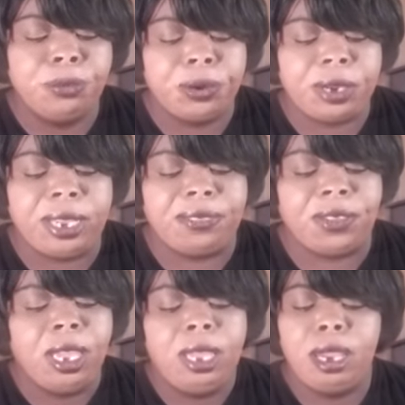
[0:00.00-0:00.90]
work
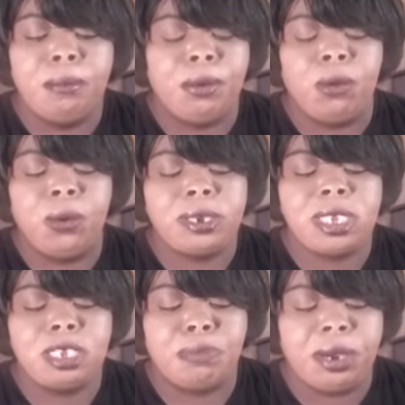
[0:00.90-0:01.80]
ethic. That boy
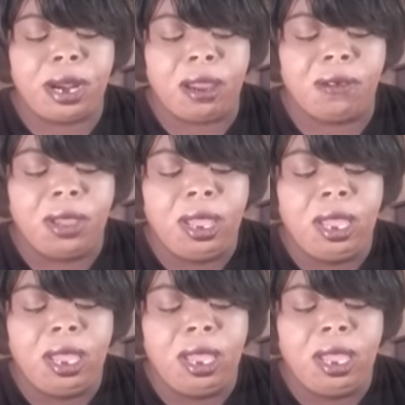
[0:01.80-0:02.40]
works his butt off.